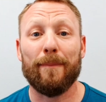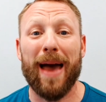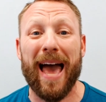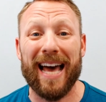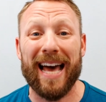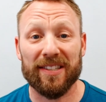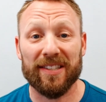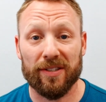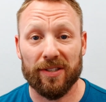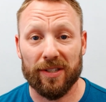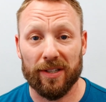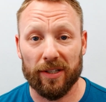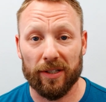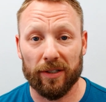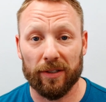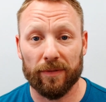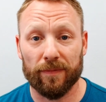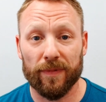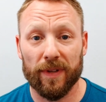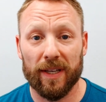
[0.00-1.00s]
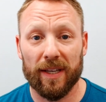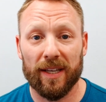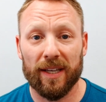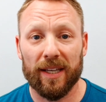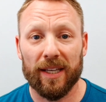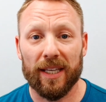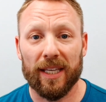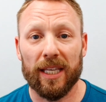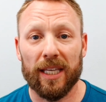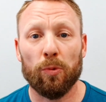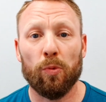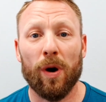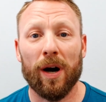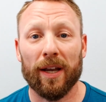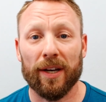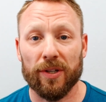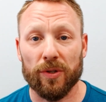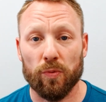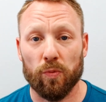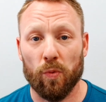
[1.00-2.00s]
mask seal,
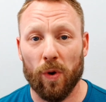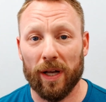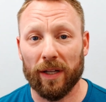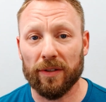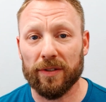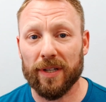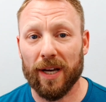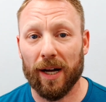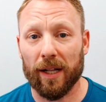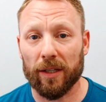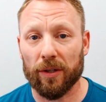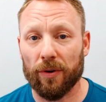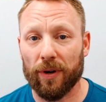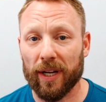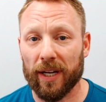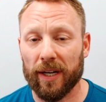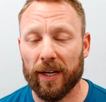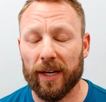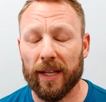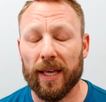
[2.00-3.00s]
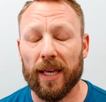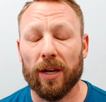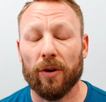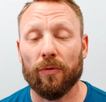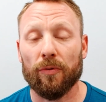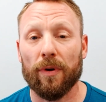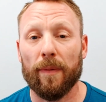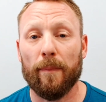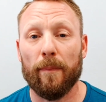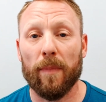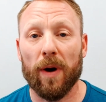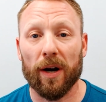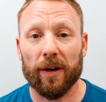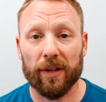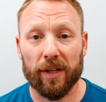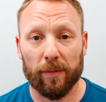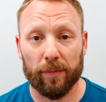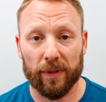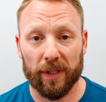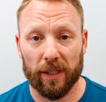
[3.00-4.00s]
EWOT is well tolerated and
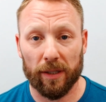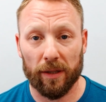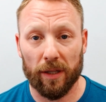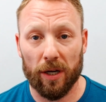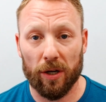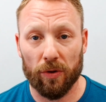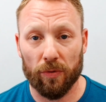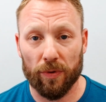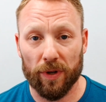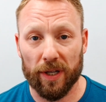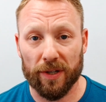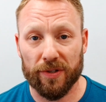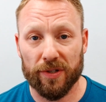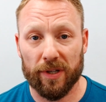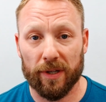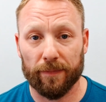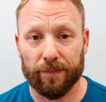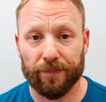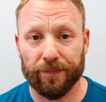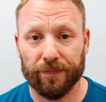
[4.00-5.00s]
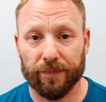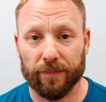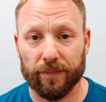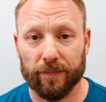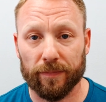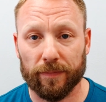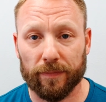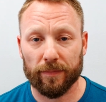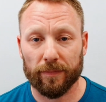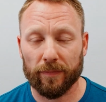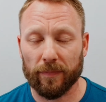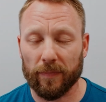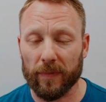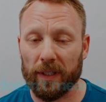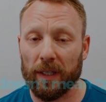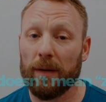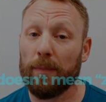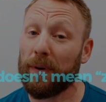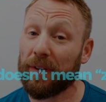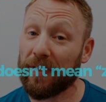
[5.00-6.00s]
remarkably low risk.
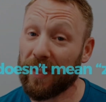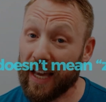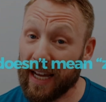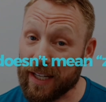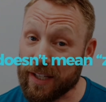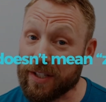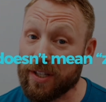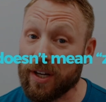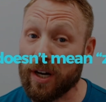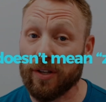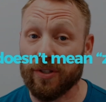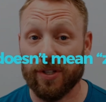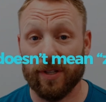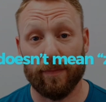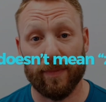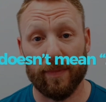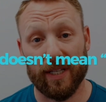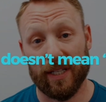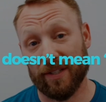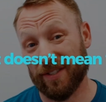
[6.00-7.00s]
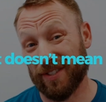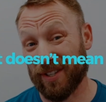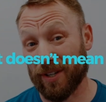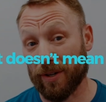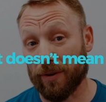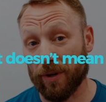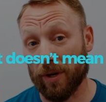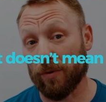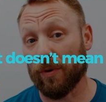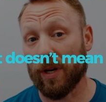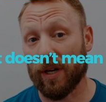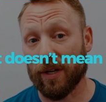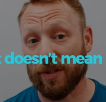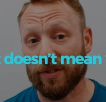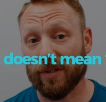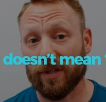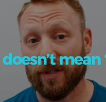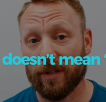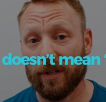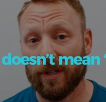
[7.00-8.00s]
But that doesn't mean zero
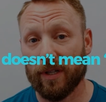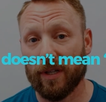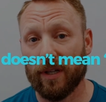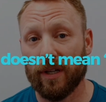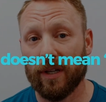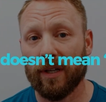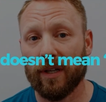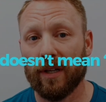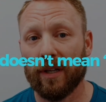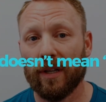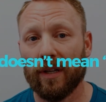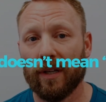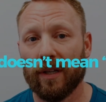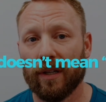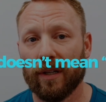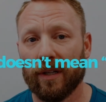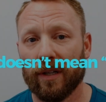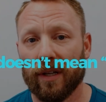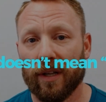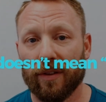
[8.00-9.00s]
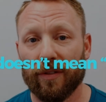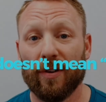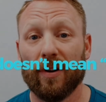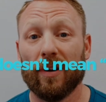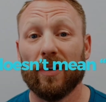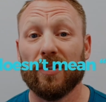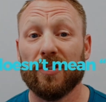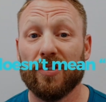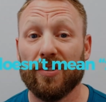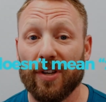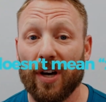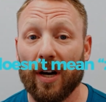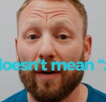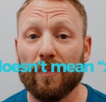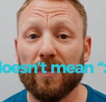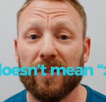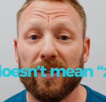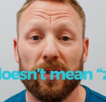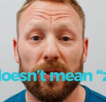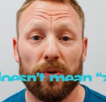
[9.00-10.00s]
risk. There are some
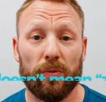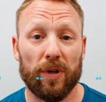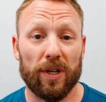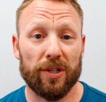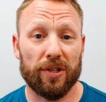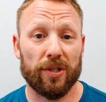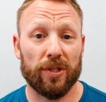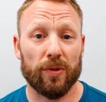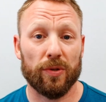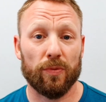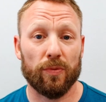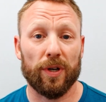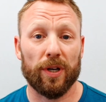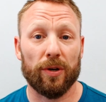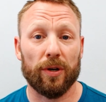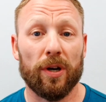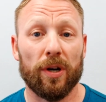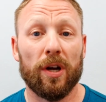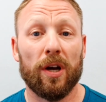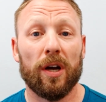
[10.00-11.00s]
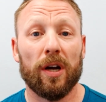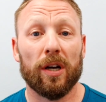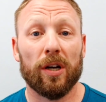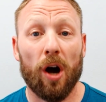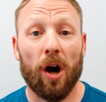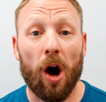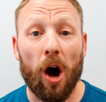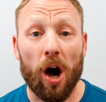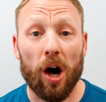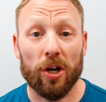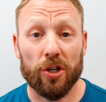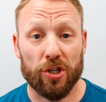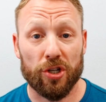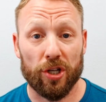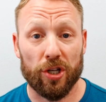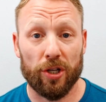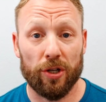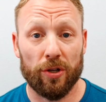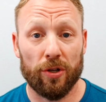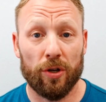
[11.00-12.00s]
situations where
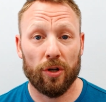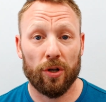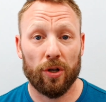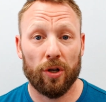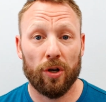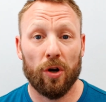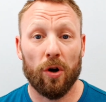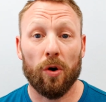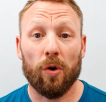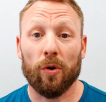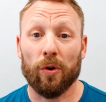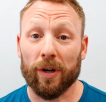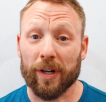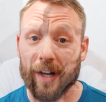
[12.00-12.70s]
caution or a